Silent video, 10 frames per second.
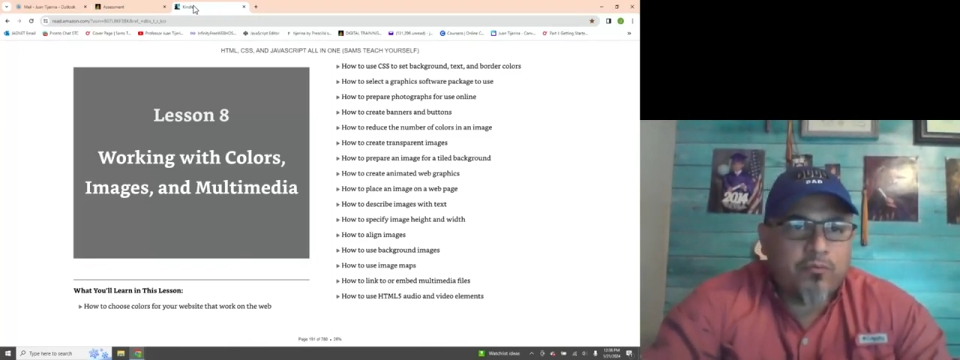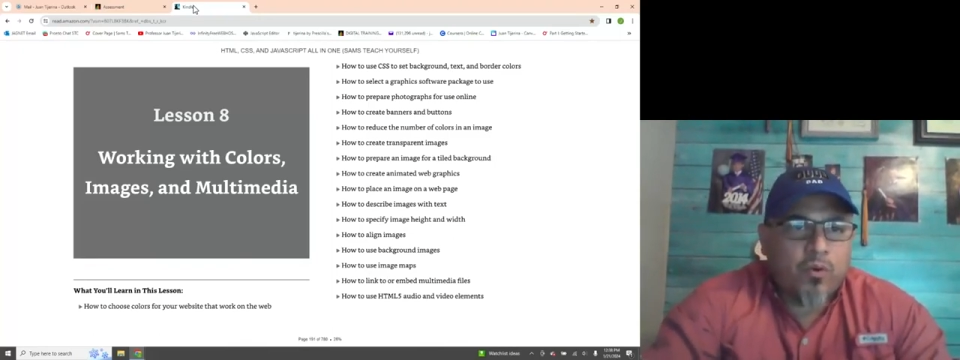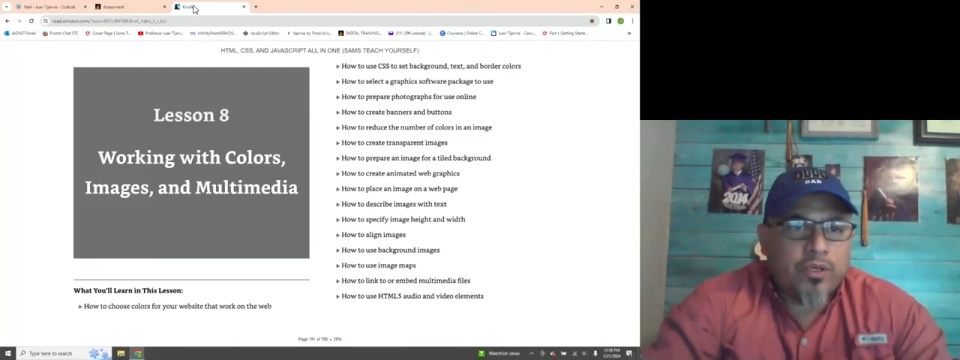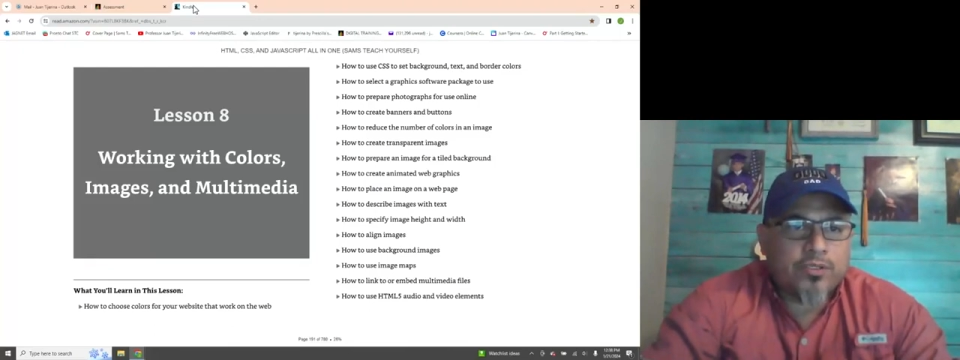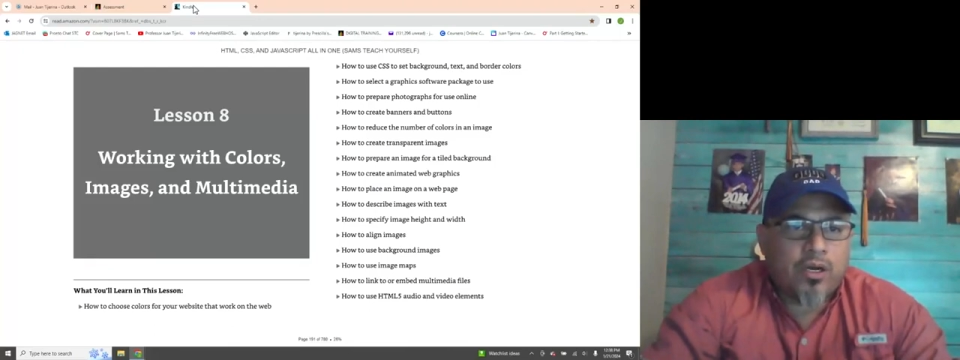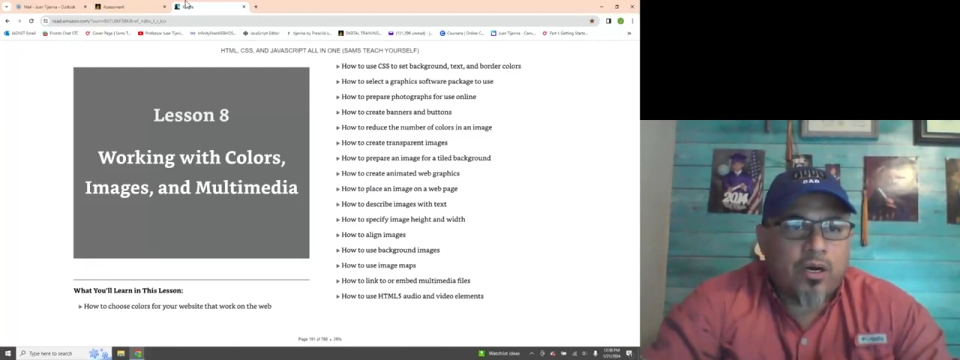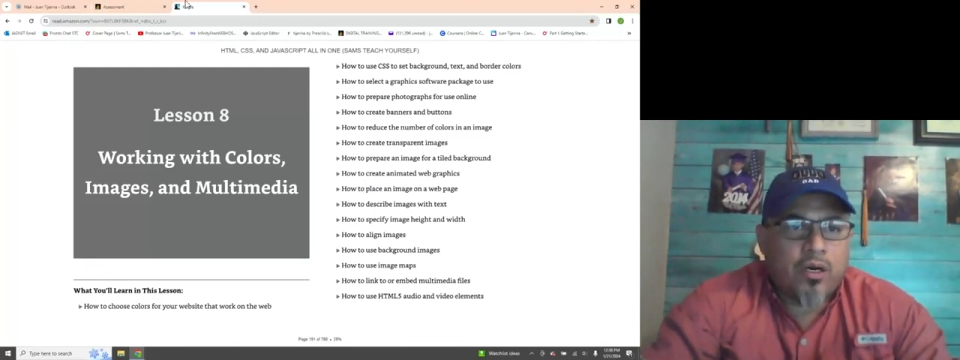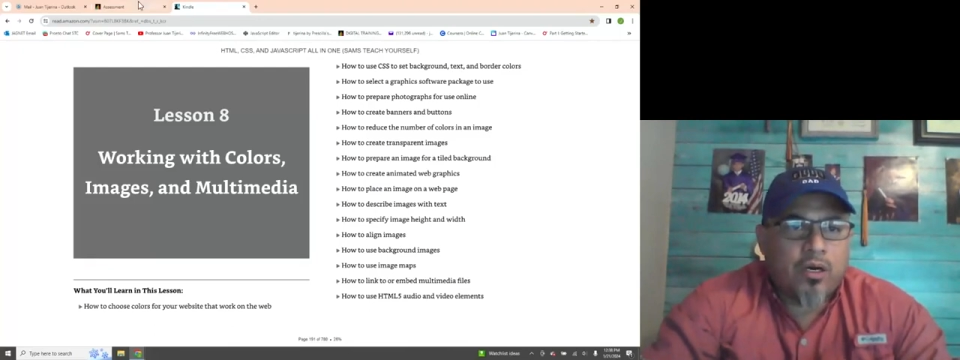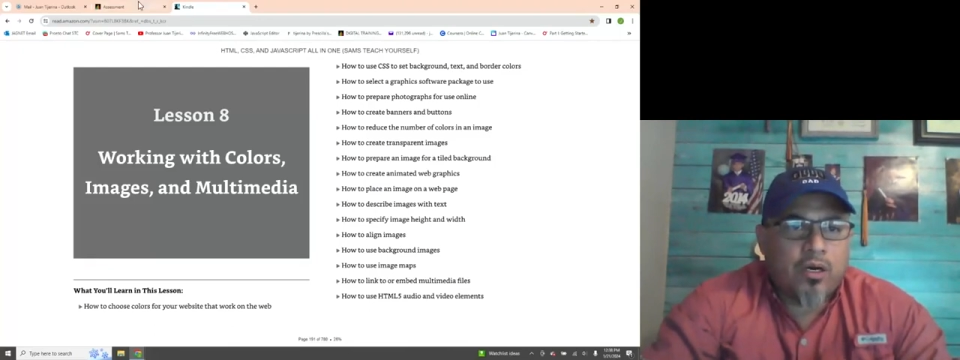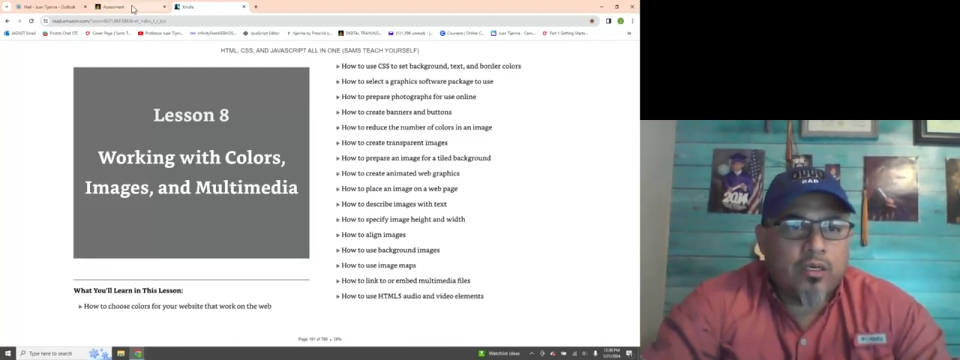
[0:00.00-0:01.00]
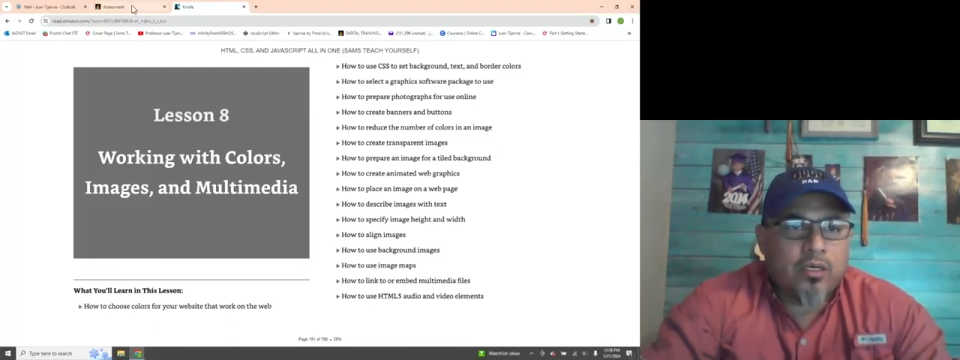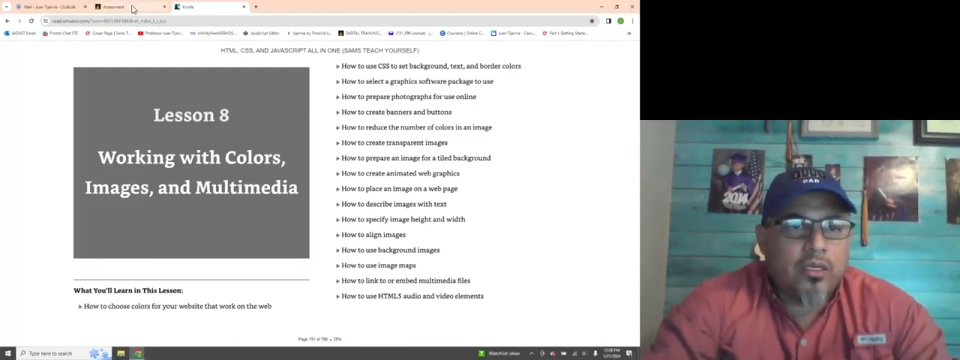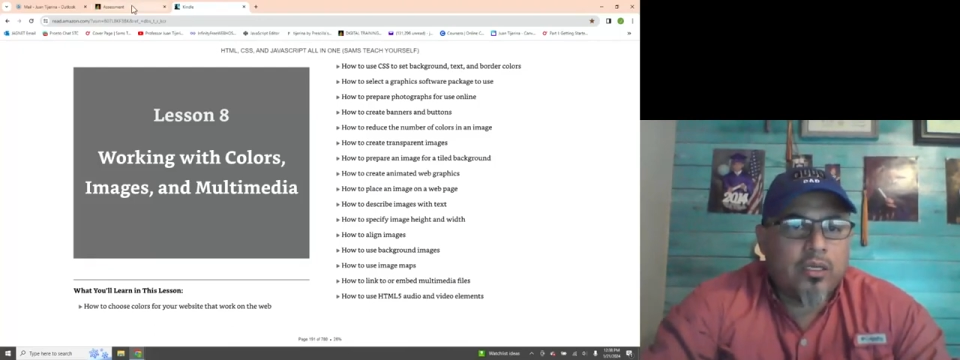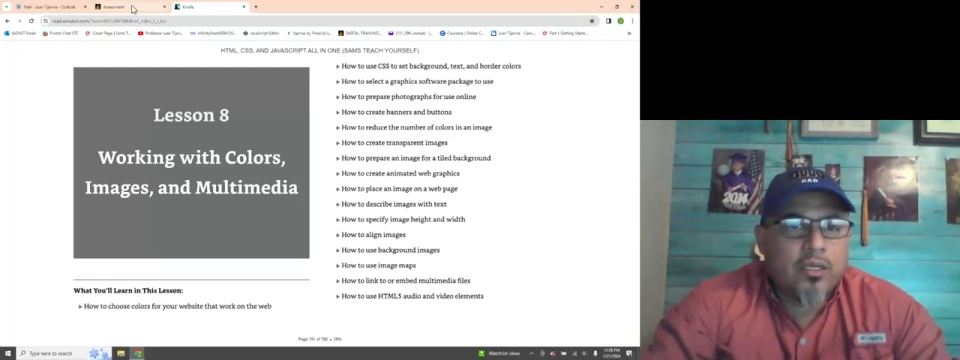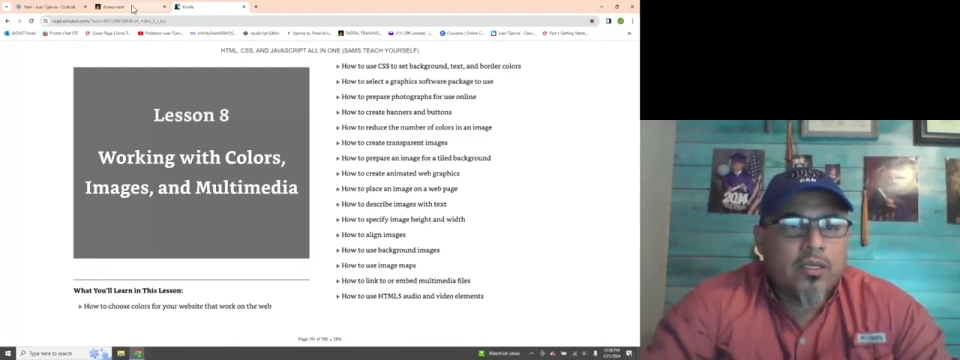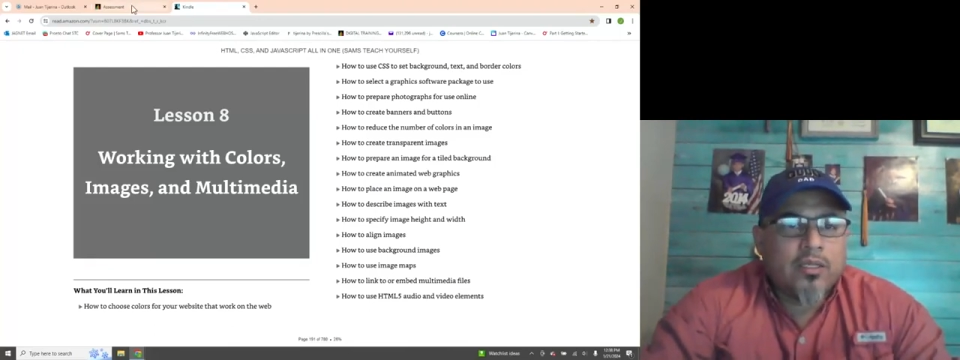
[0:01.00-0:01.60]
going to be focused on